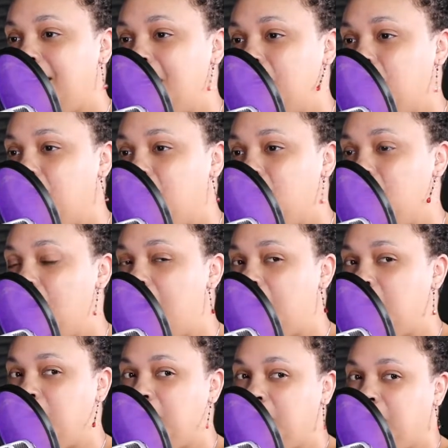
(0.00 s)
And
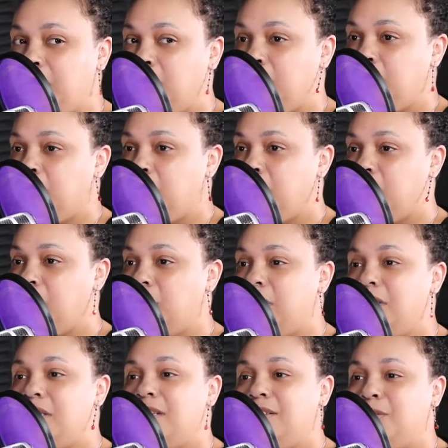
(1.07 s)
why wouldn't you
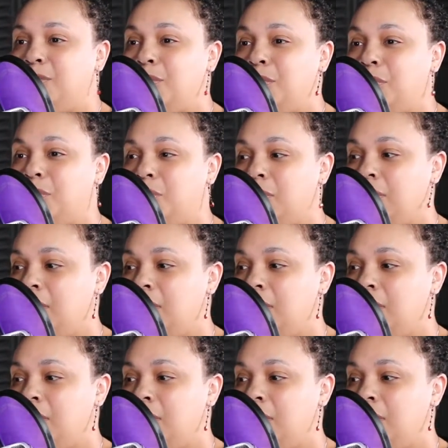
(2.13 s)
want to